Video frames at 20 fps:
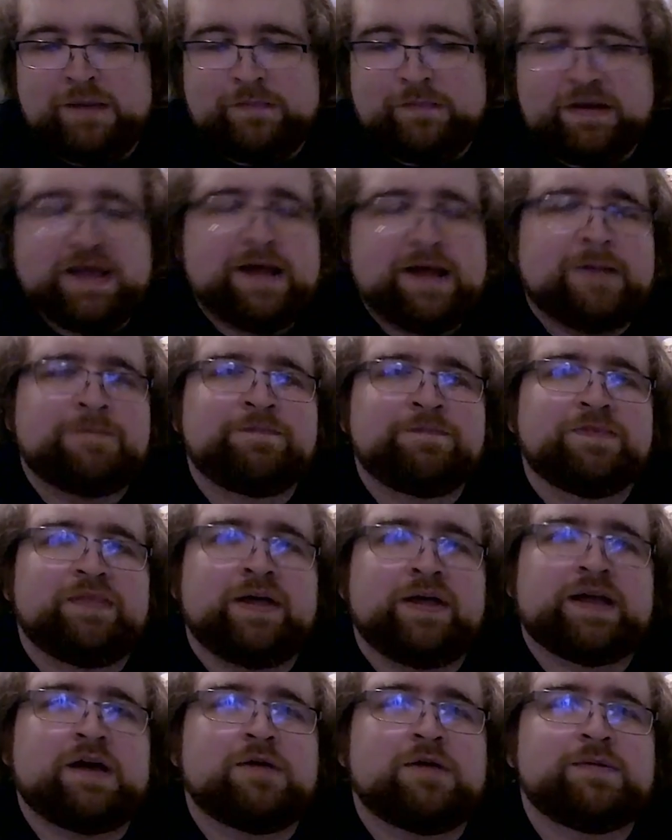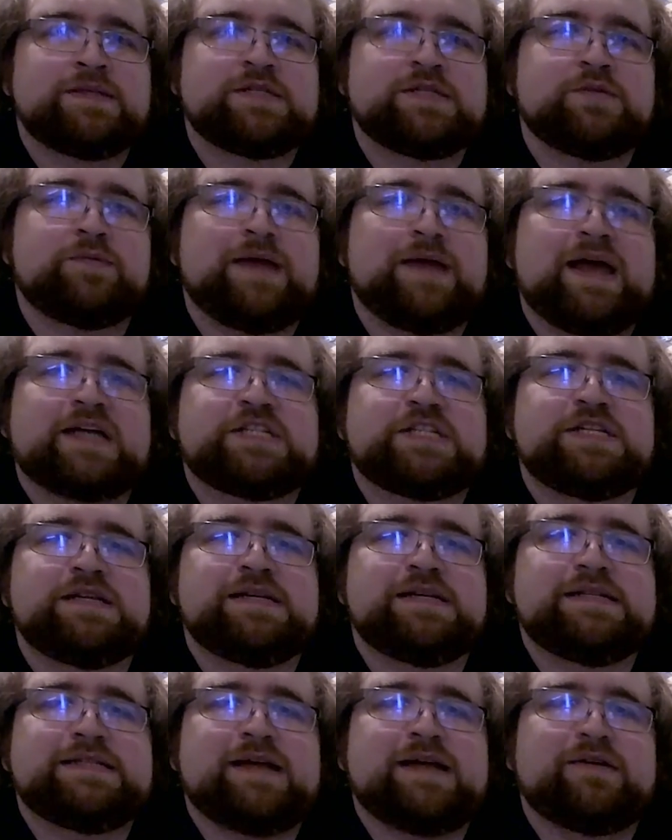But yeah, like always, the reaction
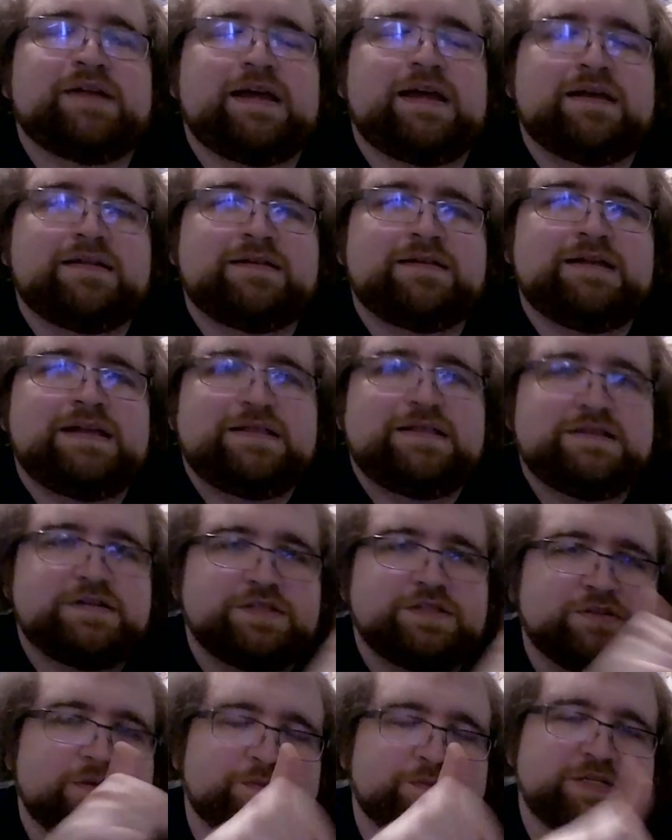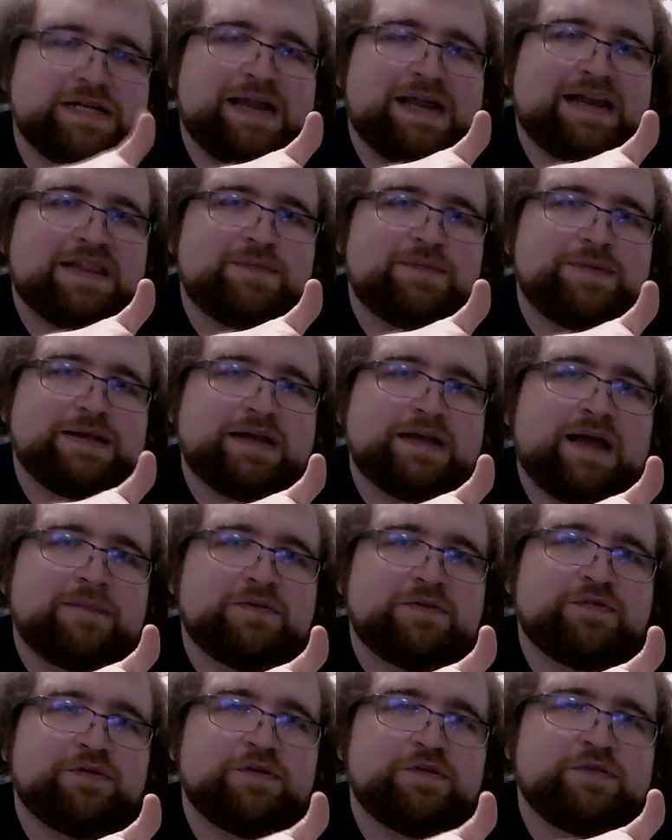is down in the description and the pinned
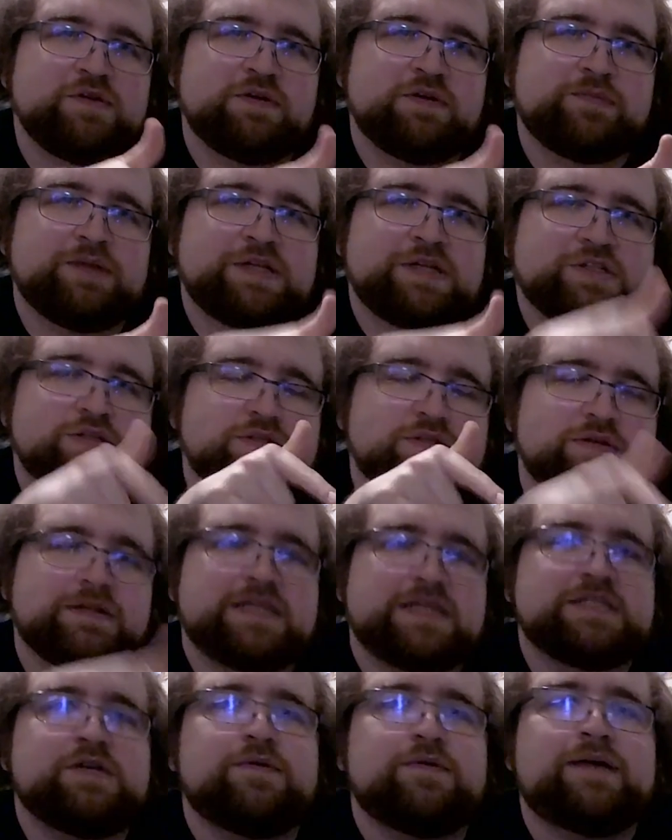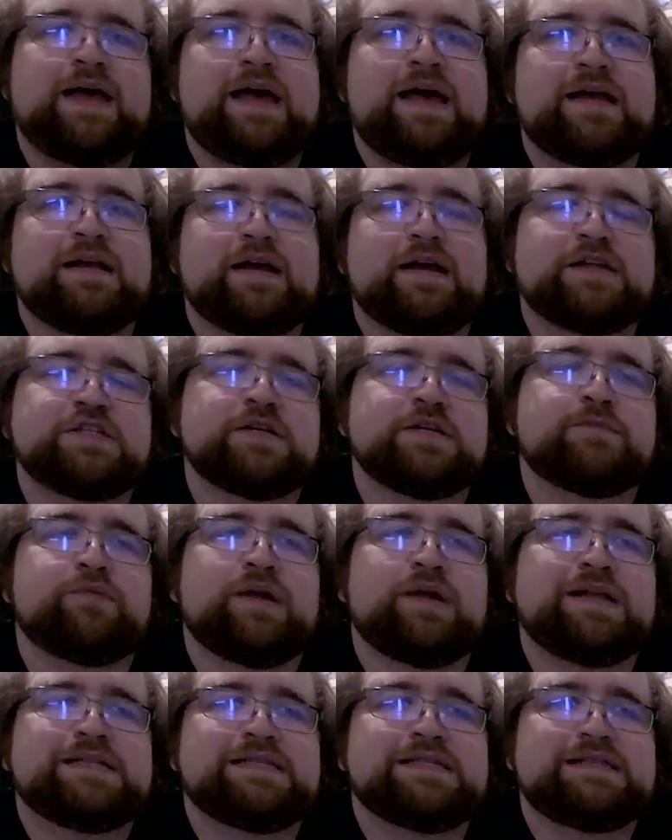comment for your viewing pleasure. So let's go ahead and jump
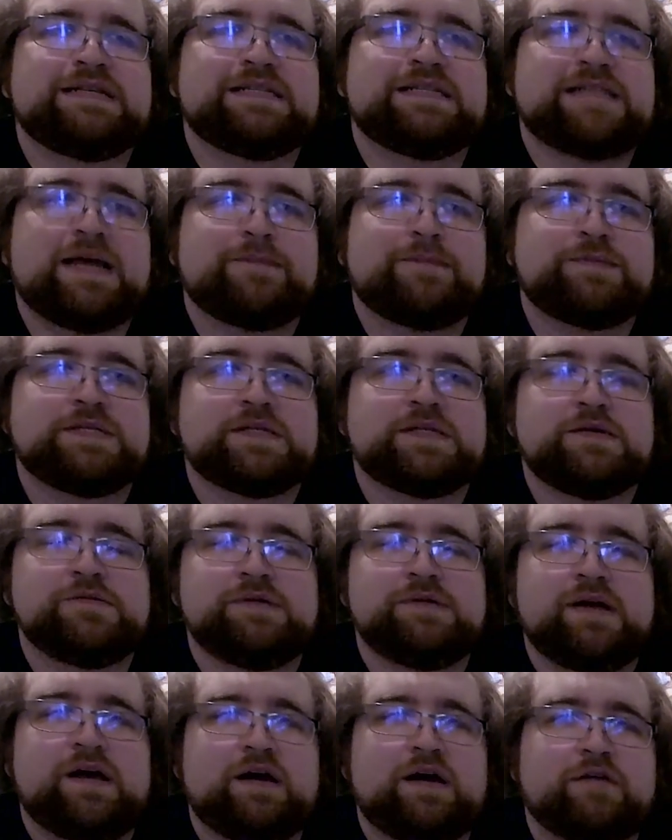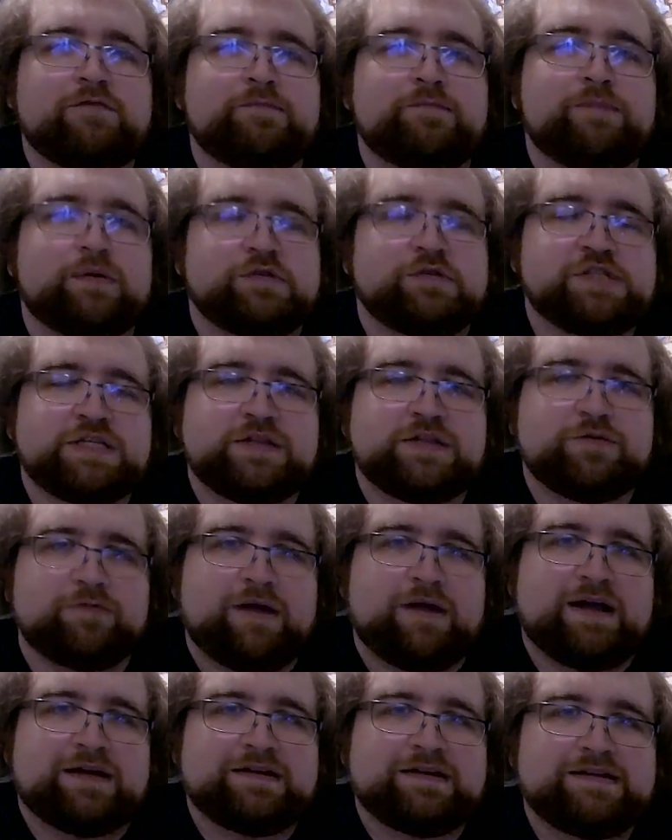right into this episode of Bocchi the
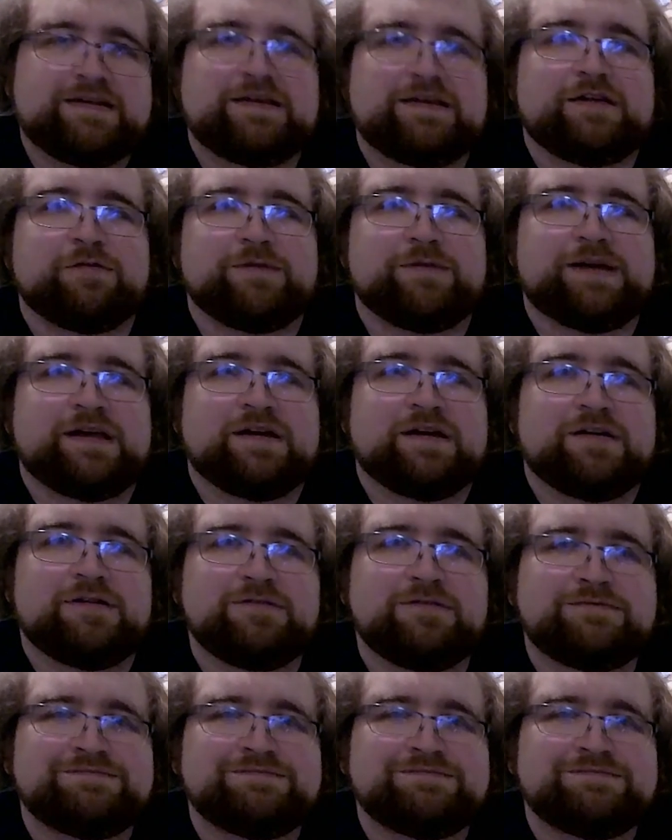Rock. Here we go.